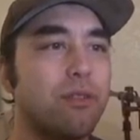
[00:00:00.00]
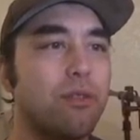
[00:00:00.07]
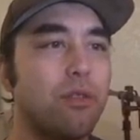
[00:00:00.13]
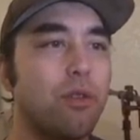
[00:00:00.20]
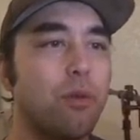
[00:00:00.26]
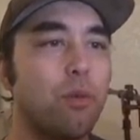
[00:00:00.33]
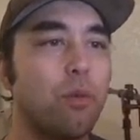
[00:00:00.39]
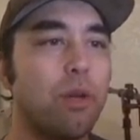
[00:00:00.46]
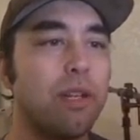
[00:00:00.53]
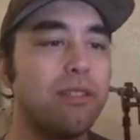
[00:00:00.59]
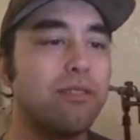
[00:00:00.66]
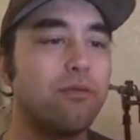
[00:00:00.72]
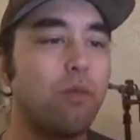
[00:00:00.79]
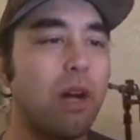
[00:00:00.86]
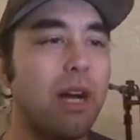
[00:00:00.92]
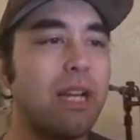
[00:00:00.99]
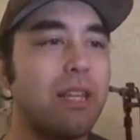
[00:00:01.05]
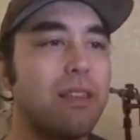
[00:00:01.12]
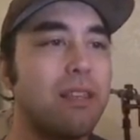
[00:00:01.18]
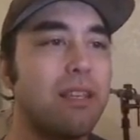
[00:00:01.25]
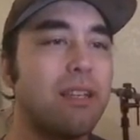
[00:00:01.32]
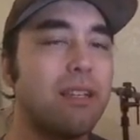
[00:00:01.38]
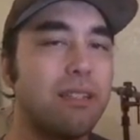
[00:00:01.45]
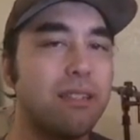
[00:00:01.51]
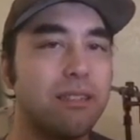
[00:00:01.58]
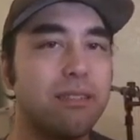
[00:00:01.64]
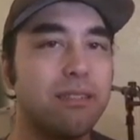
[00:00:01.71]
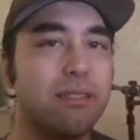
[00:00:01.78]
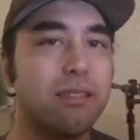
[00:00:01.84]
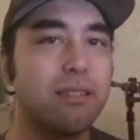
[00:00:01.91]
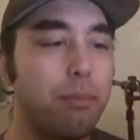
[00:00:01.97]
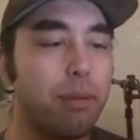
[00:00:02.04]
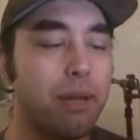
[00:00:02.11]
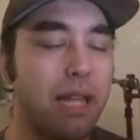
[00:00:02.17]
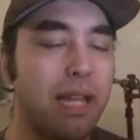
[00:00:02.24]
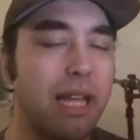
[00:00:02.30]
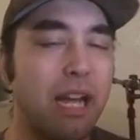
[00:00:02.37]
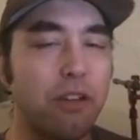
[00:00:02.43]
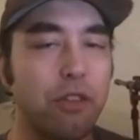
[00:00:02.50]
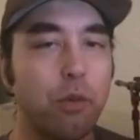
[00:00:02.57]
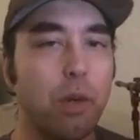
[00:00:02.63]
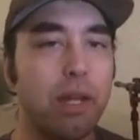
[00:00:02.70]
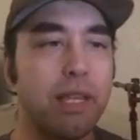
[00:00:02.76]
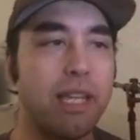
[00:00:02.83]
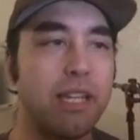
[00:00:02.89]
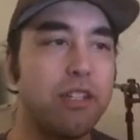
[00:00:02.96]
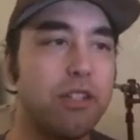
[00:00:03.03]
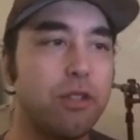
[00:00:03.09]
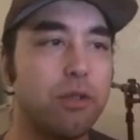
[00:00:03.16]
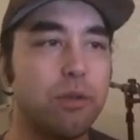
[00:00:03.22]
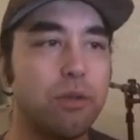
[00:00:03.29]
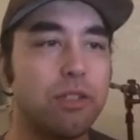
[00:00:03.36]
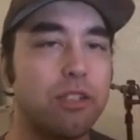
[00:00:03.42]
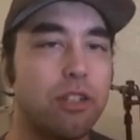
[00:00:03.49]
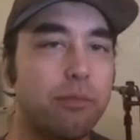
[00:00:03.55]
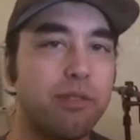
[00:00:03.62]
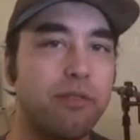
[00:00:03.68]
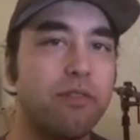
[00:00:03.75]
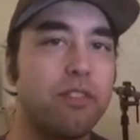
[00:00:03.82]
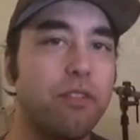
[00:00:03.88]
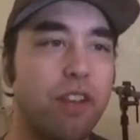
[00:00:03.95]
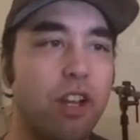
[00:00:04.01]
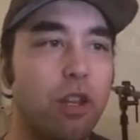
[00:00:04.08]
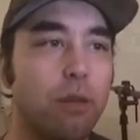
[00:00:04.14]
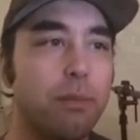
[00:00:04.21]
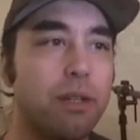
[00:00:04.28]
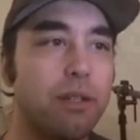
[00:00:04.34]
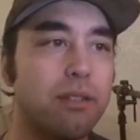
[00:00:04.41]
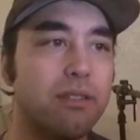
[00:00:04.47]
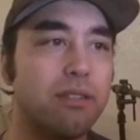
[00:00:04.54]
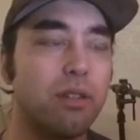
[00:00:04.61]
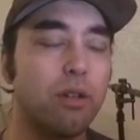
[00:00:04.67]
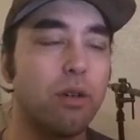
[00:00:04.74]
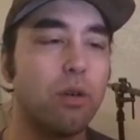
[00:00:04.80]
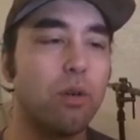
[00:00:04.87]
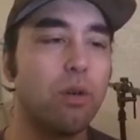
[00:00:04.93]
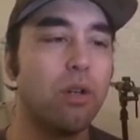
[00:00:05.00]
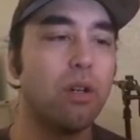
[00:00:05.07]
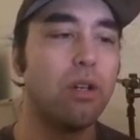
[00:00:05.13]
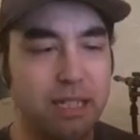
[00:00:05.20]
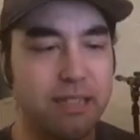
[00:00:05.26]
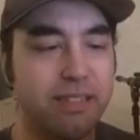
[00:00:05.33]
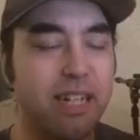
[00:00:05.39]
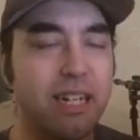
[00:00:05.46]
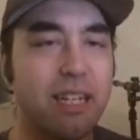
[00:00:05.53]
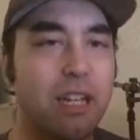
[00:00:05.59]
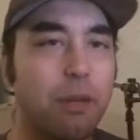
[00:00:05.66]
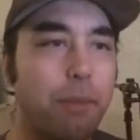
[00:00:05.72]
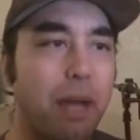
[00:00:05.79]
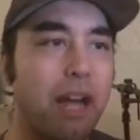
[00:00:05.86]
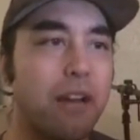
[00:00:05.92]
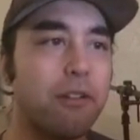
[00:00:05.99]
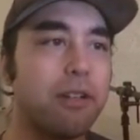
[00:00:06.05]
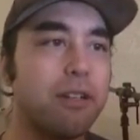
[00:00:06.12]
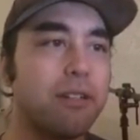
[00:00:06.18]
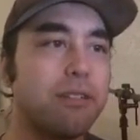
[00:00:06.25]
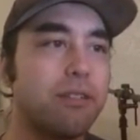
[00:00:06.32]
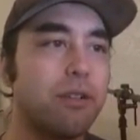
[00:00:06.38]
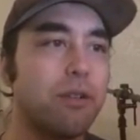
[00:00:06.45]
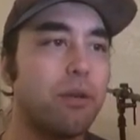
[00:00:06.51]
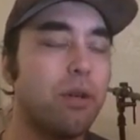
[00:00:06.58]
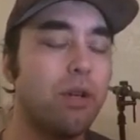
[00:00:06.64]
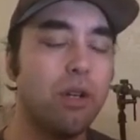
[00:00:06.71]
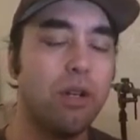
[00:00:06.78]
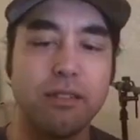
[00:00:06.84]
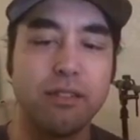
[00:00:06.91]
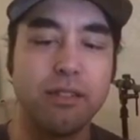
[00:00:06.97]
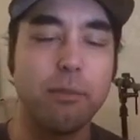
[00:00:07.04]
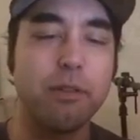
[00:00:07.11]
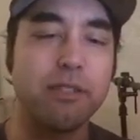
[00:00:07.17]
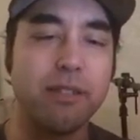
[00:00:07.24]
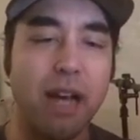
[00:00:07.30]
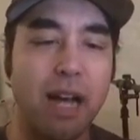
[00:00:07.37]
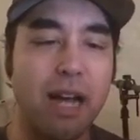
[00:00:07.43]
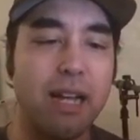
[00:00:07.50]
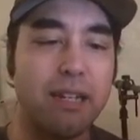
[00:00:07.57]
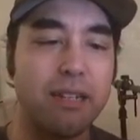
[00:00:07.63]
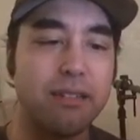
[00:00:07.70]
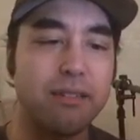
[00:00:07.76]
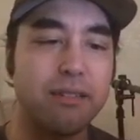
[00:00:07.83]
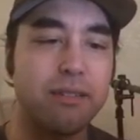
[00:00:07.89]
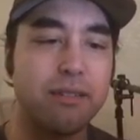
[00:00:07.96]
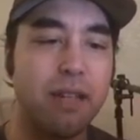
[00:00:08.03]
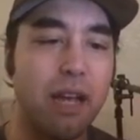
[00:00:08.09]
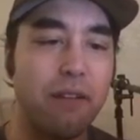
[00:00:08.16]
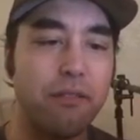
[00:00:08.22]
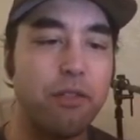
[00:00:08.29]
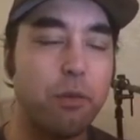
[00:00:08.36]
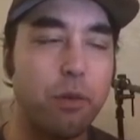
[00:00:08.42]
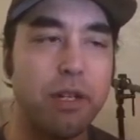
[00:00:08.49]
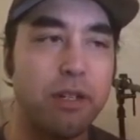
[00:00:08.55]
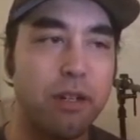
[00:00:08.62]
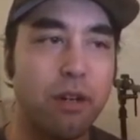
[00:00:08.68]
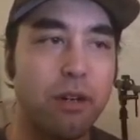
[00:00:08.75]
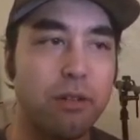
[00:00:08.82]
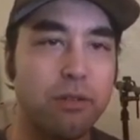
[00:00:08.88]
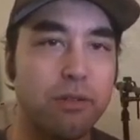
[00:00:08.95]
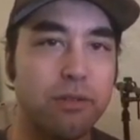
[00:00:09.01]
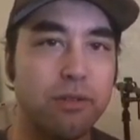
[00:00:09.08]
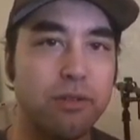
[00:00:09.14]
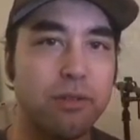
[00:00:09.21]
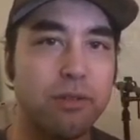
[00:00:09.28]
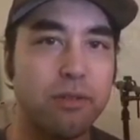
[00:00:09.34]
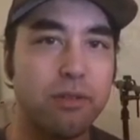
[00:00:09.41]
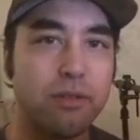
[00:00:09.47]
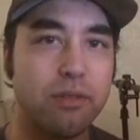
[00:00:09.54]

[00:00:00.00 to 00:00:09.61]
the reason why things play out the way they do in terms of development. So it's kind of like a battery. So someone's eyes have three cones.